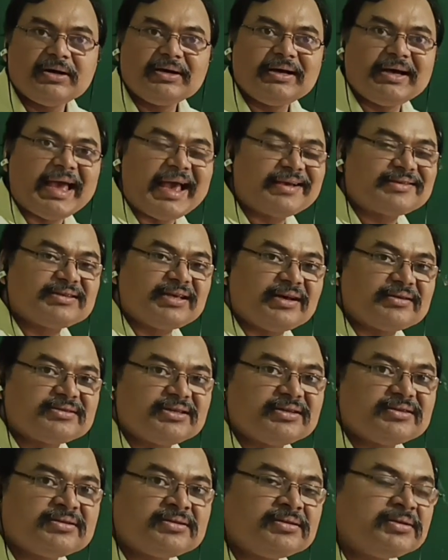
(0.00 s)

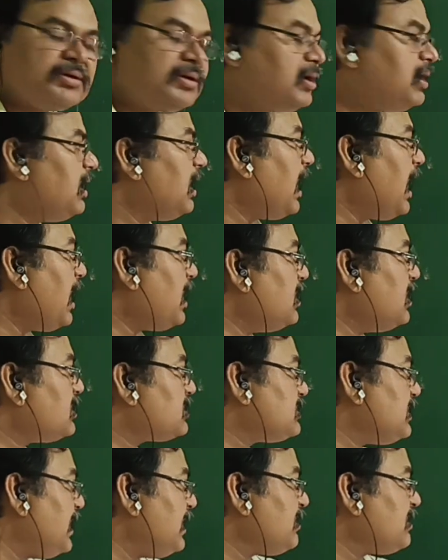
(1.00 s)
x-axis, and
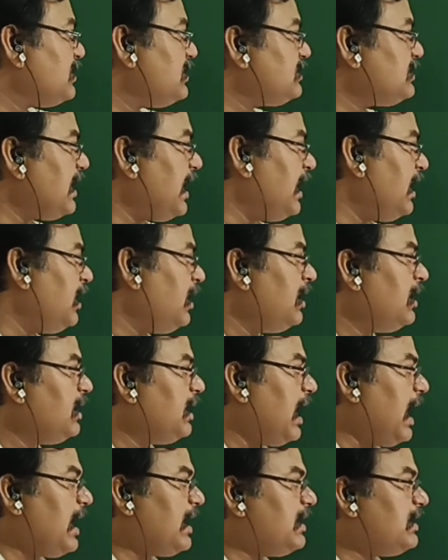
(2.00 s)
its length is L,
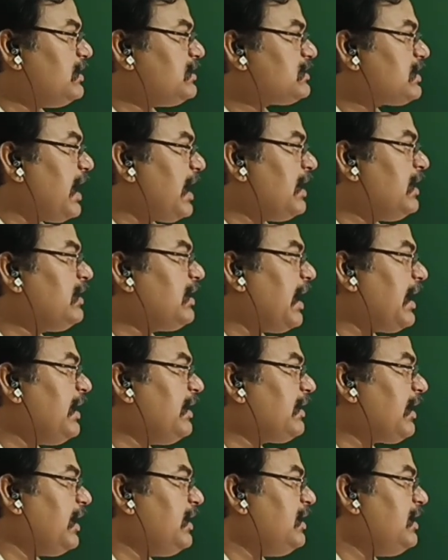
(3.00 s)
and it is carrying
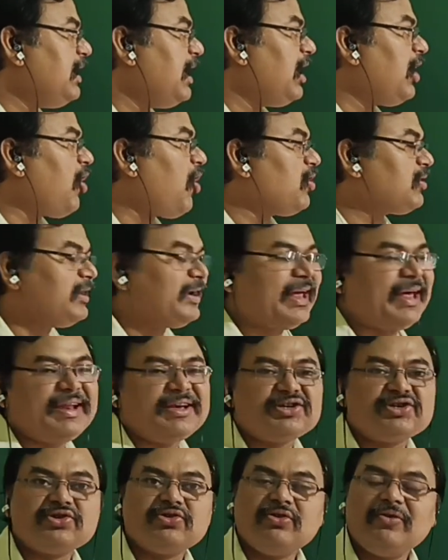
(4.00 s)
current I along the
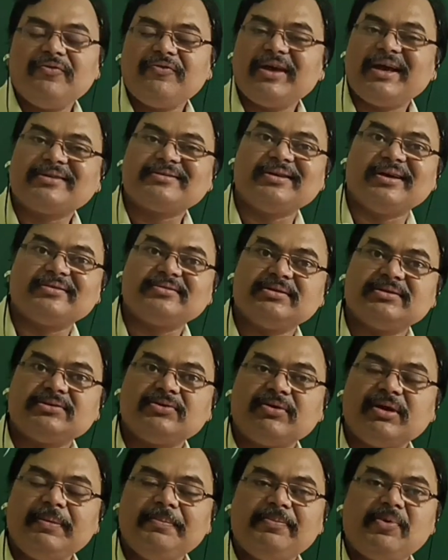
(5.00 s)
direction of
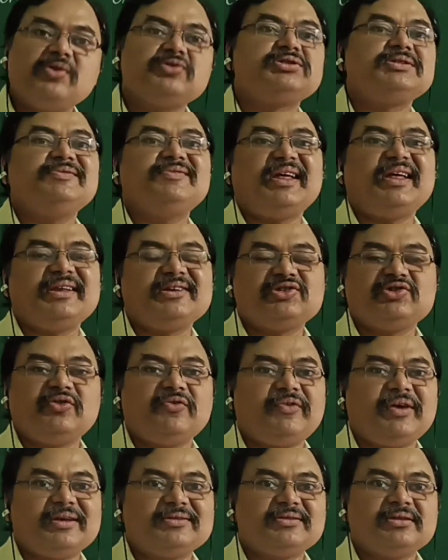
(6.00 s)
x-axis. Okay, positive direction
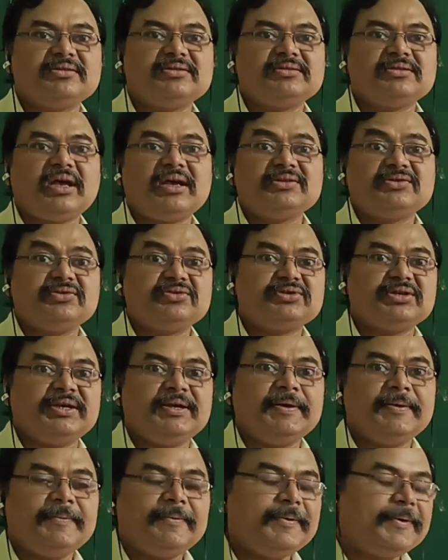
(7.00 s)
of x-axis, I should say.
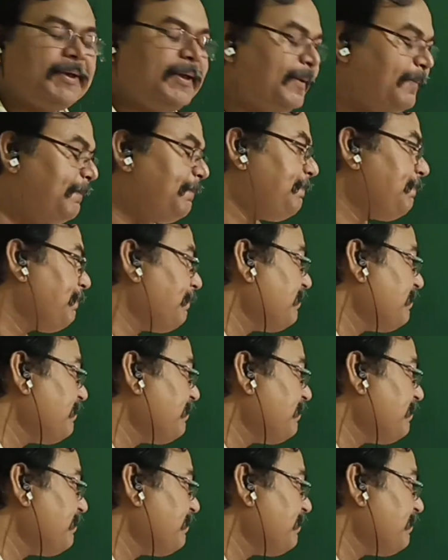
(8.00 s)
Okay.